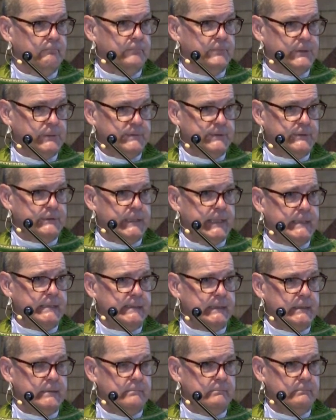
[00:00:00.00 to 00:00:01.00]
She was
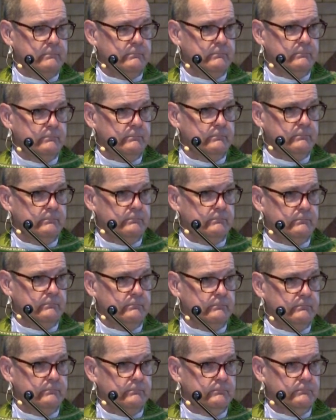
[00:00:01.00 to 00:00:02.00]
crazy.
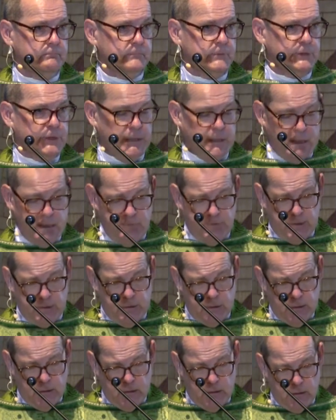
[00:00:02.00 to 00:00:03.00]
She
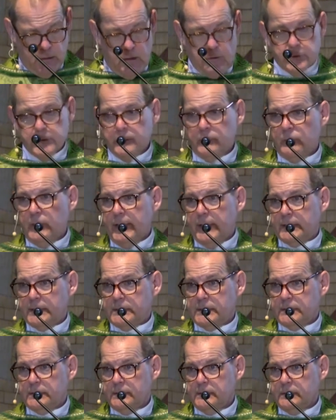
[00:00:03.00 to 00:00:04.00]
even underwent